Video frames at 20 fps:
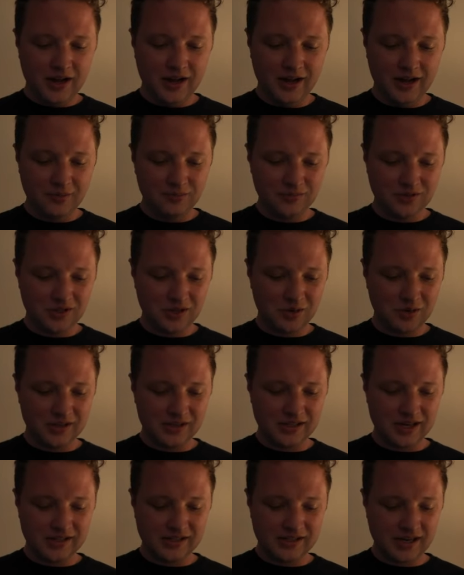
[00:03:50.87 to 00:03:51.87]
So
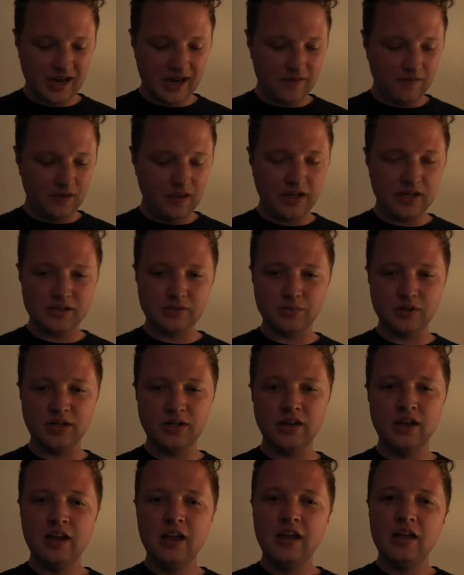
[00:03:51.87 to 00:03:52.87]
it's nice to have these
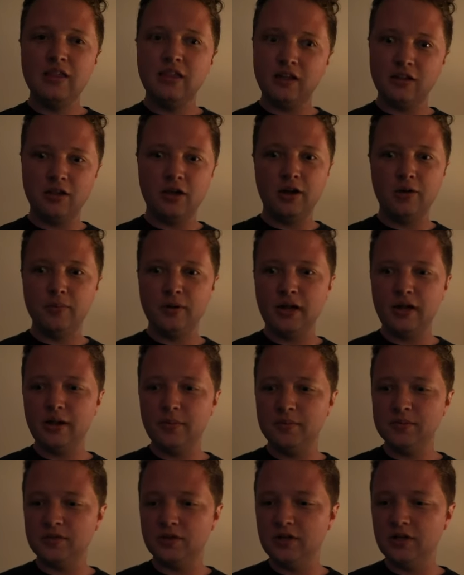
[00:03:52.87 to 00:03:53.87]
when the alarm
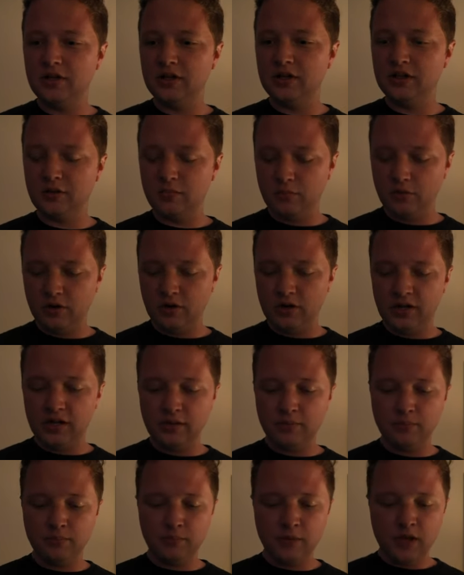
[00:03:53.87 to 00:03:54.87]
comes early in the
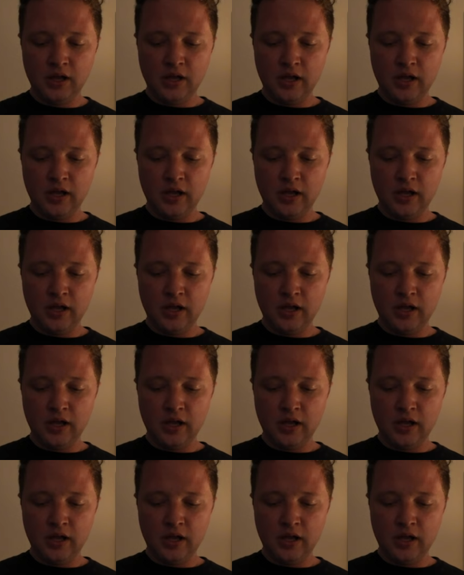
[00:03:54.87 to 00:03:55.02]
morning.